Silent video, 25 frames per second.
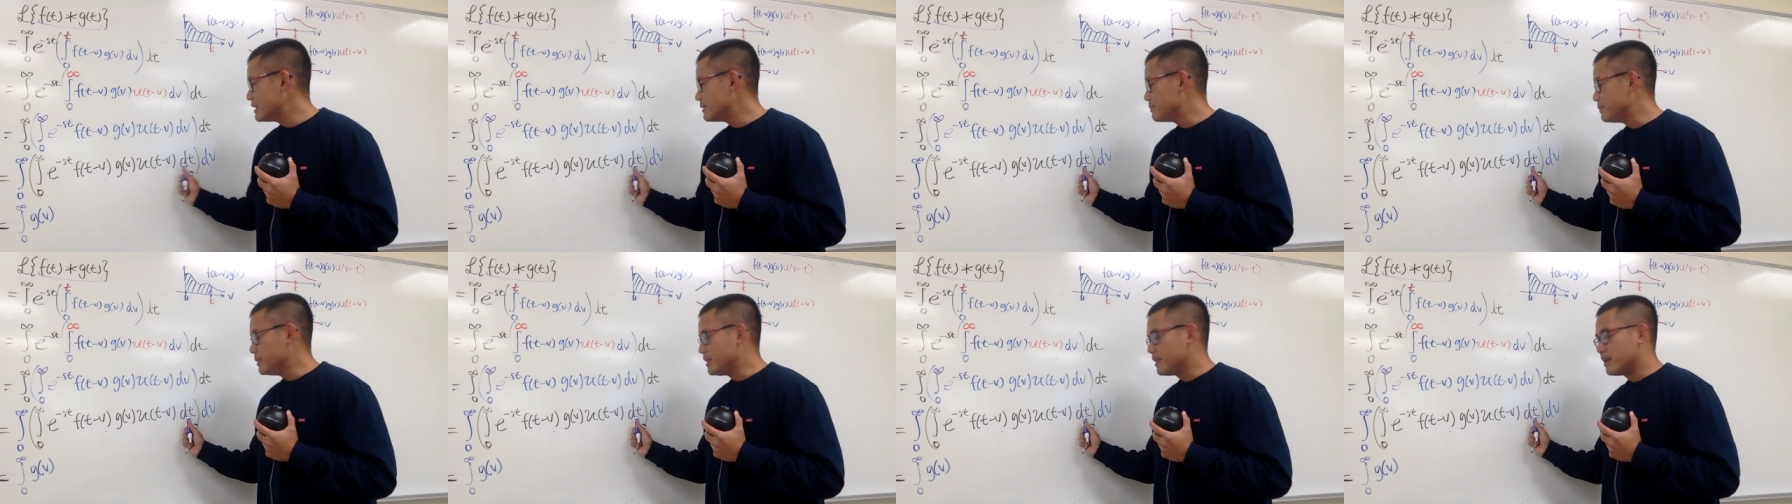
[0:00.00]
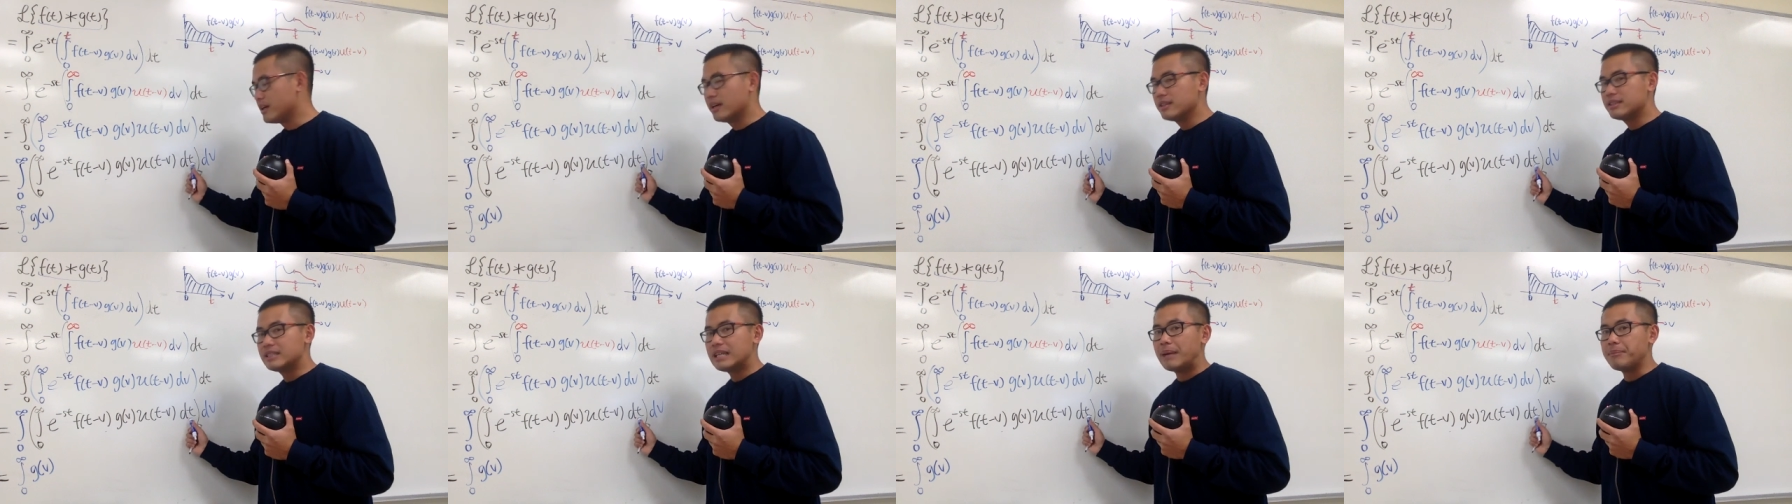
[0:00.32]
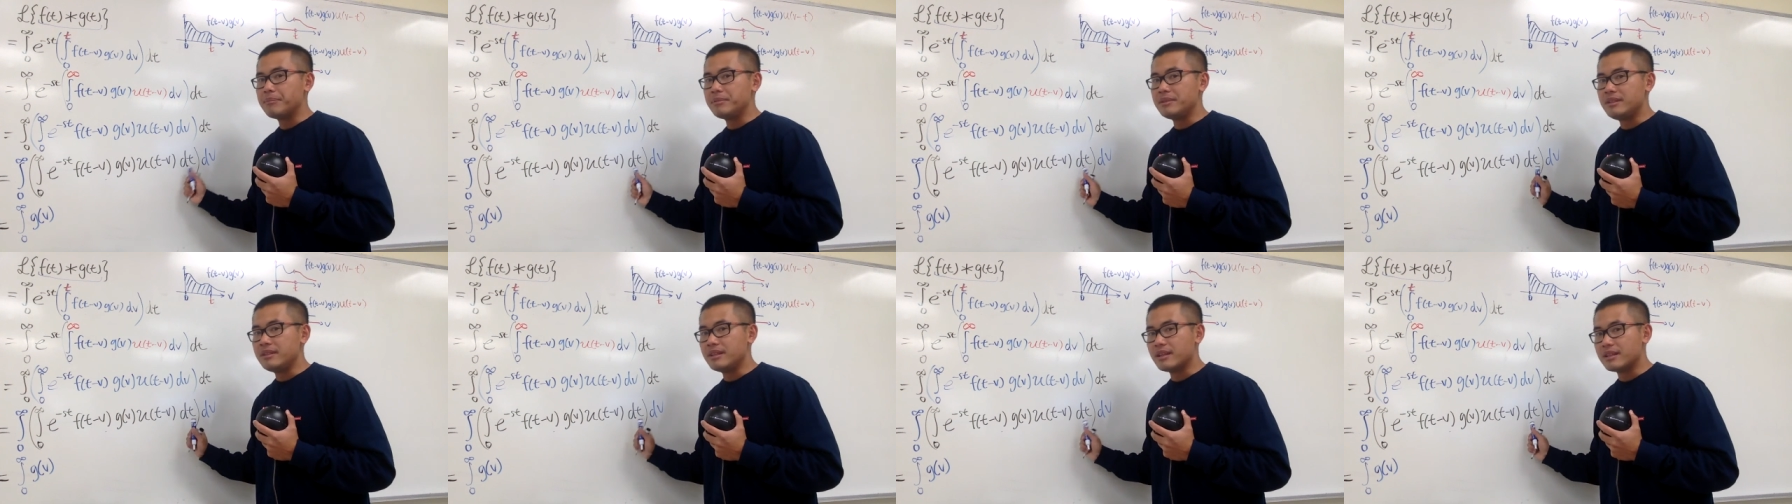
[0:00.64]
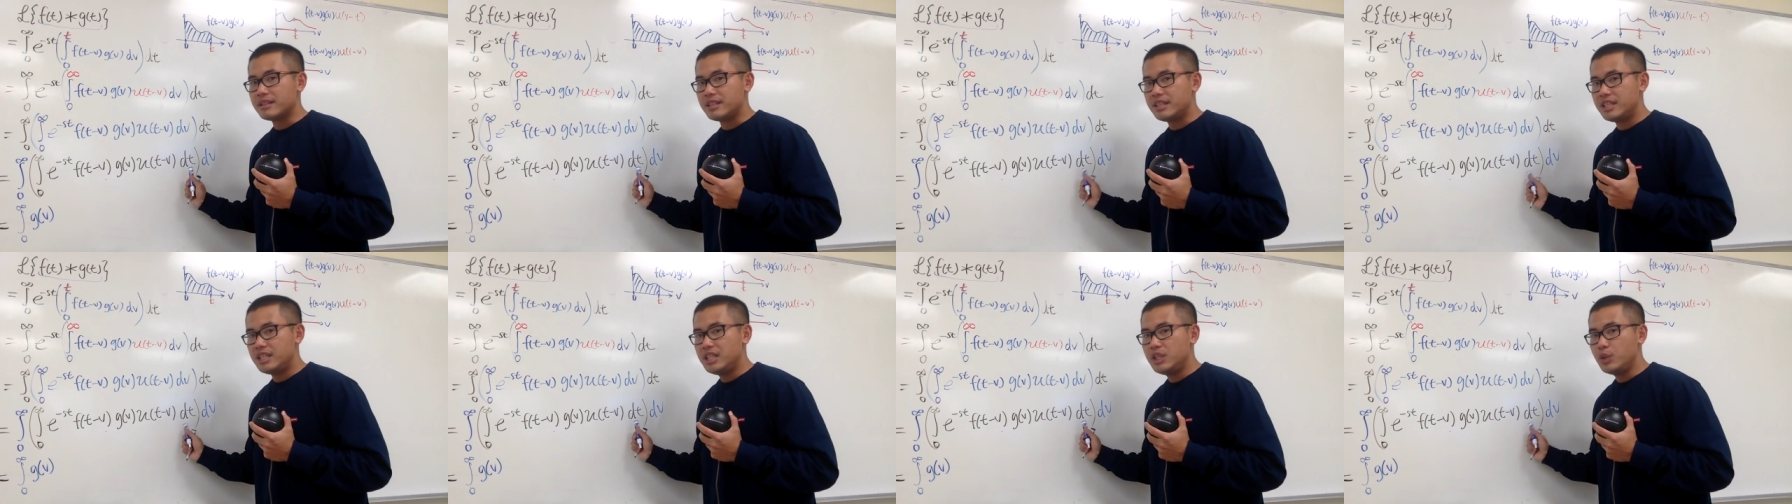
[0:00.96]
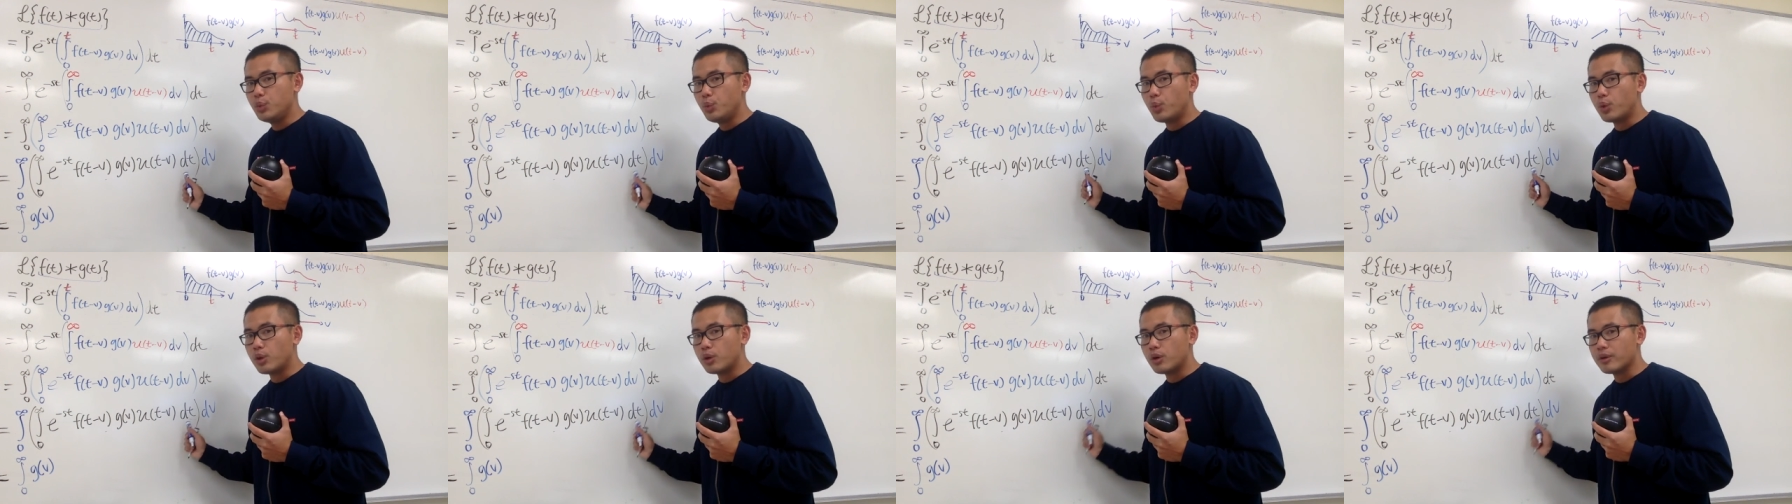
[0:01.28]
It's because I'm in the t
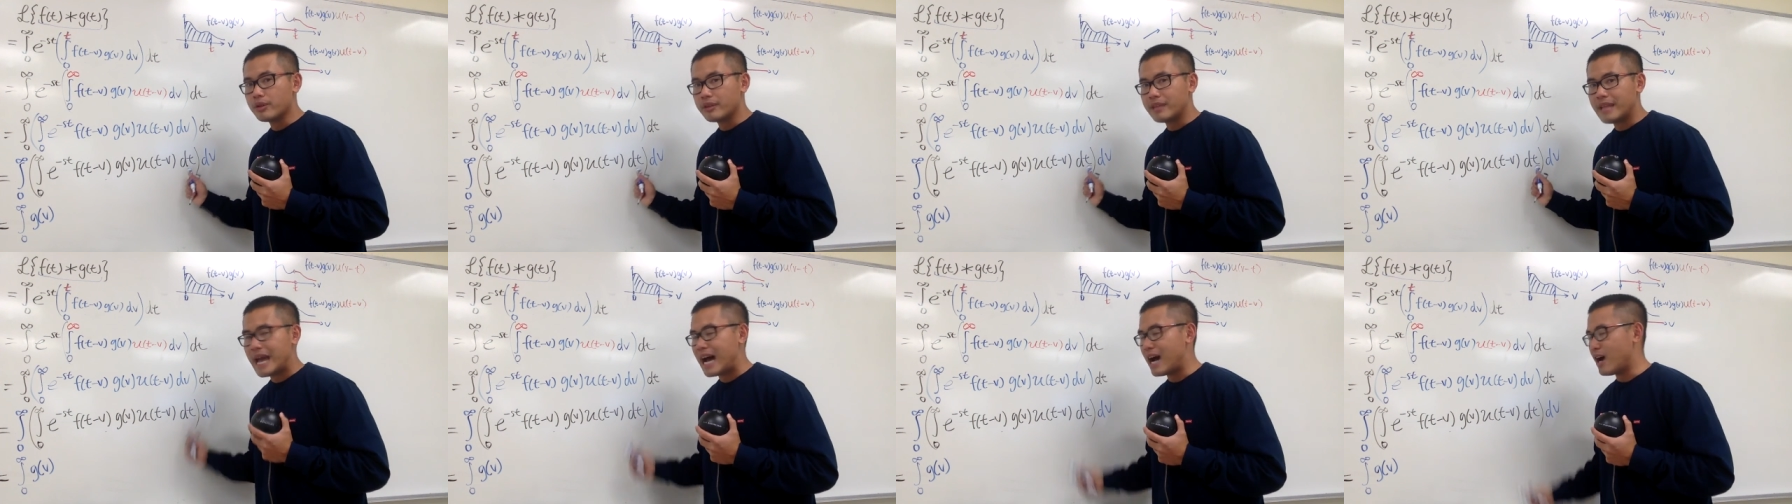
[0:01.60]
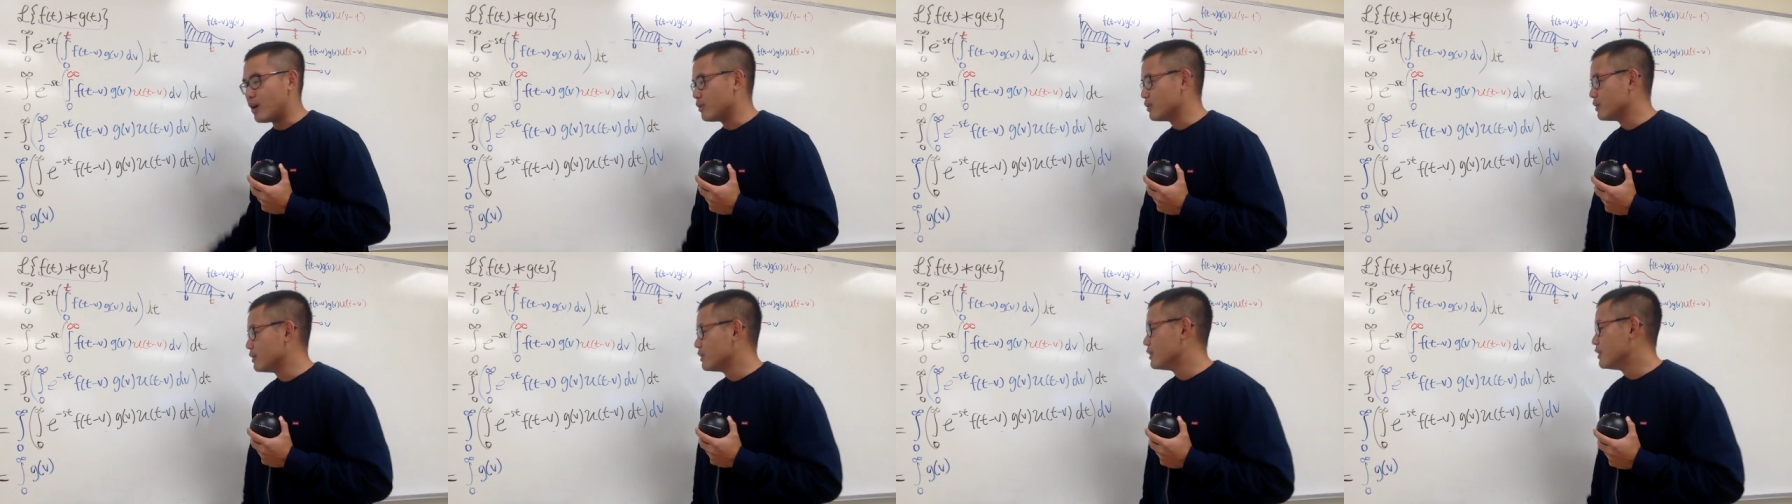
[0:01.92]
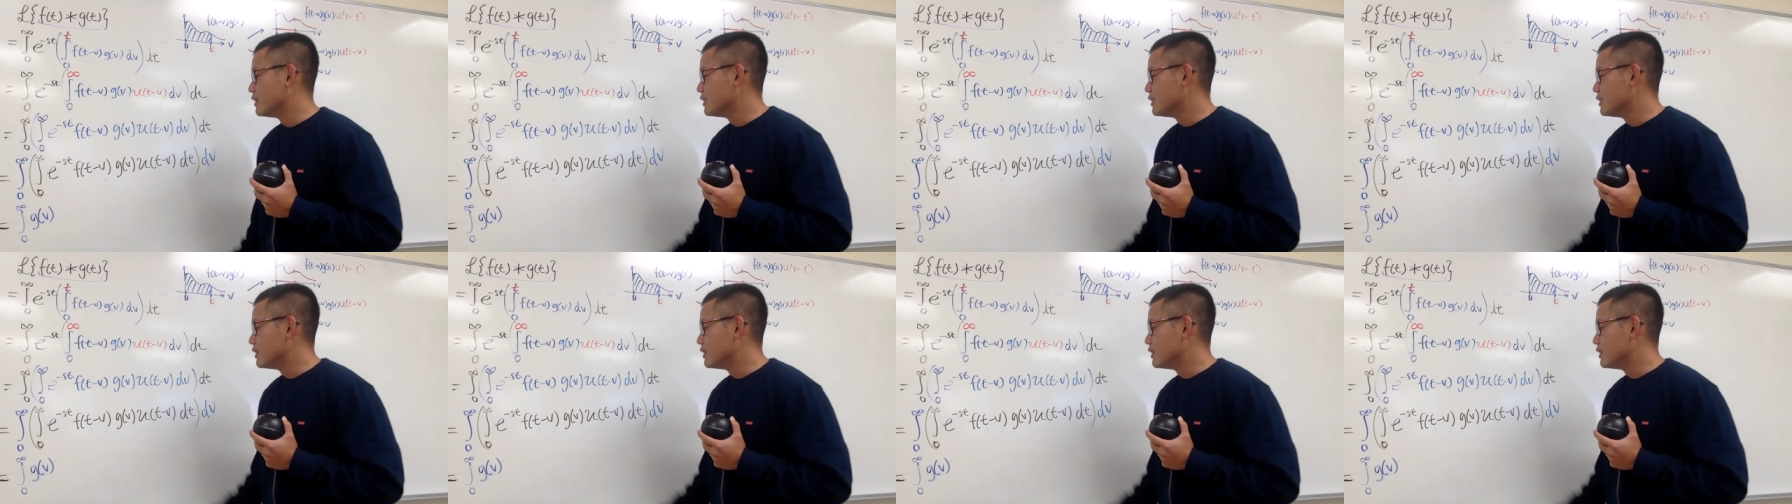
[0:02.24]
world now.